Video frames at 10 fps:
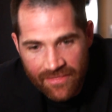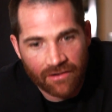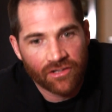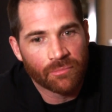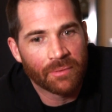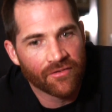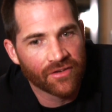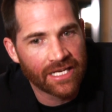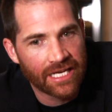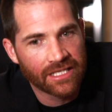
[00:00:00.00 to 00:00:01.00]
yeah, there is a bit
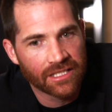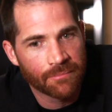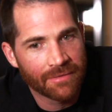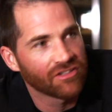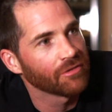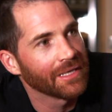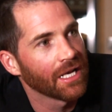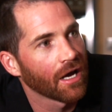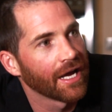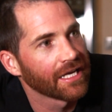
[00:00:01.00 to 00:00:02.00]
of a need in me to be
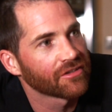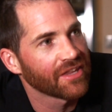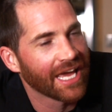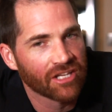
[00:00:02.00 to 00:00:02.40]
liked. There